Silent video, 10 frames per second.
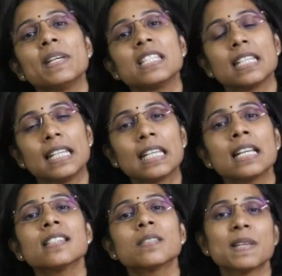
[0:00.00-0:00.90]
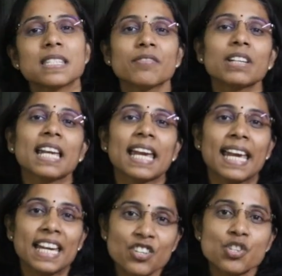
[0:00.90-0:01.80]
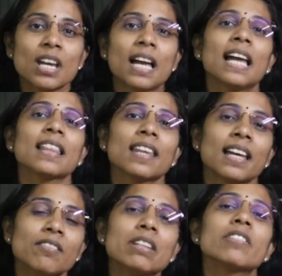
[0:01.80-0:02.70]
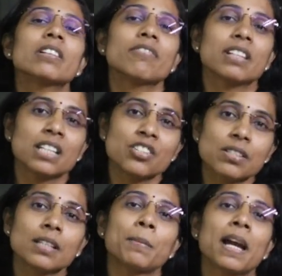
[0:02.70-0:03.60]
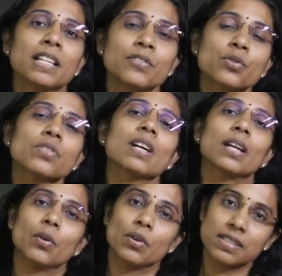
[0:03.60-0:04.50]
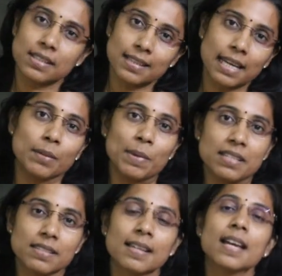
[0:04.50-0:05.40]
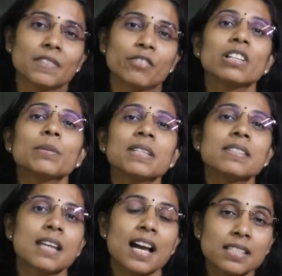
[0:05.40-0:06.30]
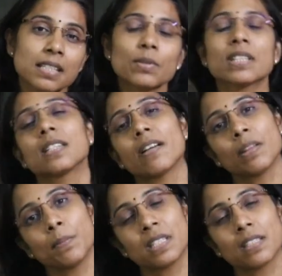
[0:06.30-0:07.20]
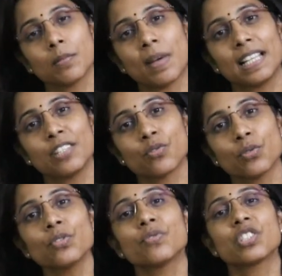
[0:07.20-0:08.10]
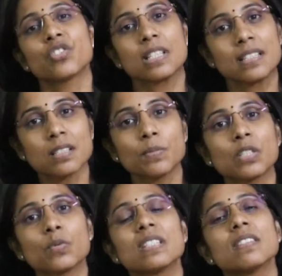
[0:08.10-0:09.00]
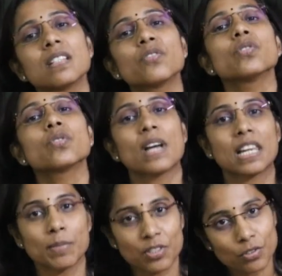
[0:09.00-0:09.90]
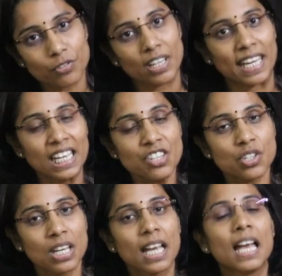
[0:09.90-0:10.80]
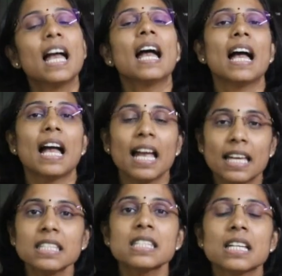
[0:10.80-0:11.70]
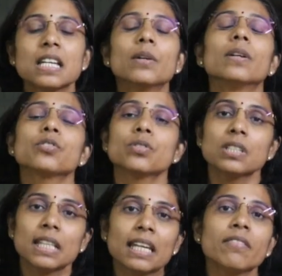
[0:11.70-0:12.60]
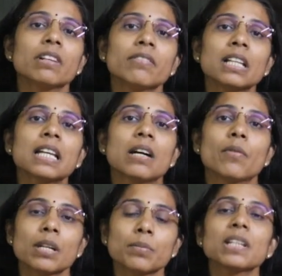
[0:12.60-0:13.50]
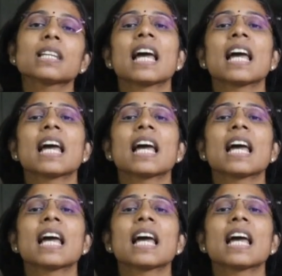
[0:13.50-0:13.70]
be taking a specific age and then we will finish the milestones across the segments. We'll be starting with the developmental milestones for children between 6 to 12 months of age, and today we will cover up the